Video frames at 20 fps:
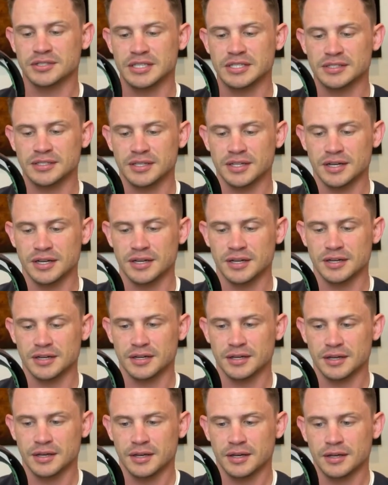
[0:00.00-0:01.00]
These
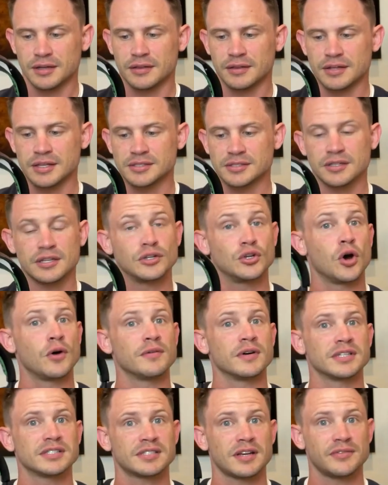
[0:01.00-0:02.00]
are the
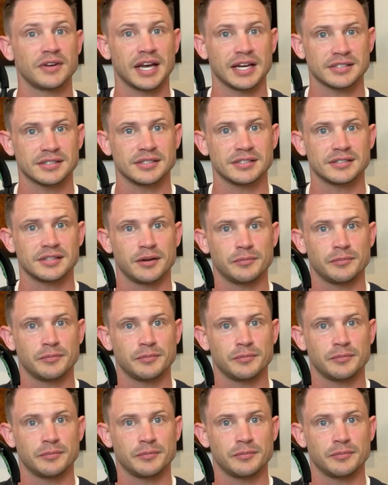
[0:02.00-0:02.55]
Nova 7Xs.